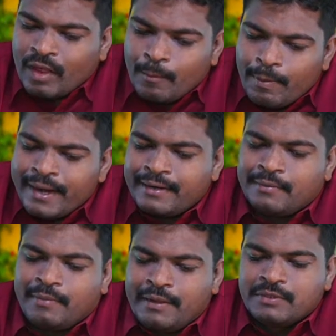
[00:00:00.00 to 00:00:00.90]

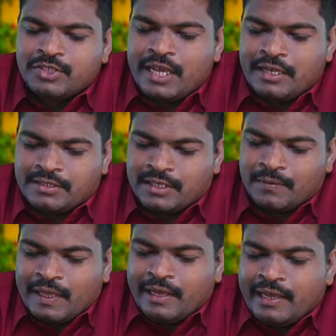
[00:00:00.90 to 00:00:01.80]
But Bible says
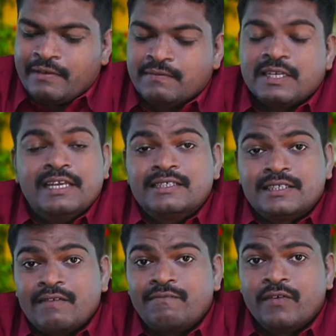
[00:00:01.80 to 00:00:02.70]
he
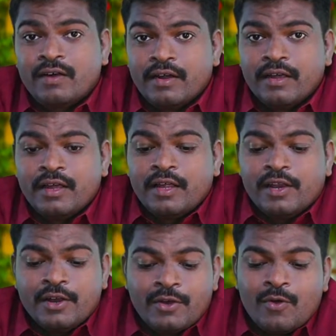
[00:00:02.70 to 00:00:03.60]
suffered
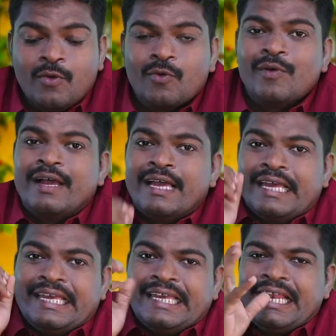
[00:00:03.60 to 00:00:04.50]
no
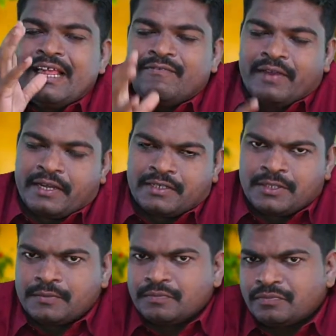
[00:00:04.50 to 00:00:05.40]
ill
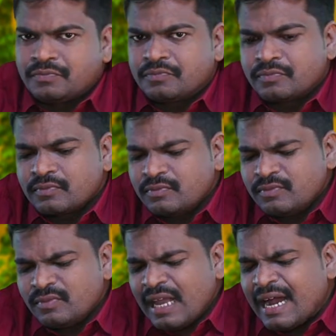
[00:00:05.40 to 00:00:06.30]
effects.
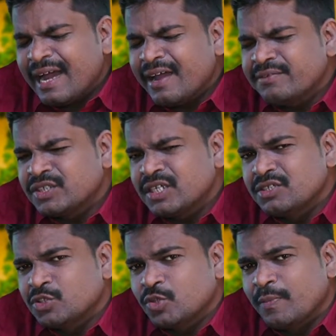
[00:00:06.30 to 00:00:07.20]
I have
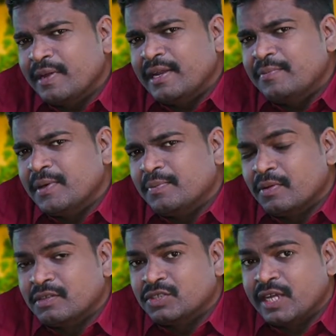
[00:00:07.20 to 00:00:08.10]
seen so many
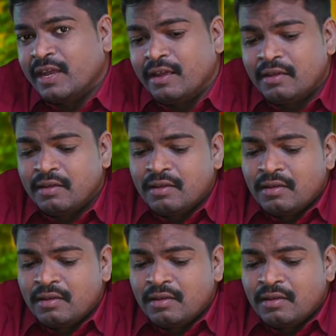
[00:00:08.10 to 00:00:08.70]
people say,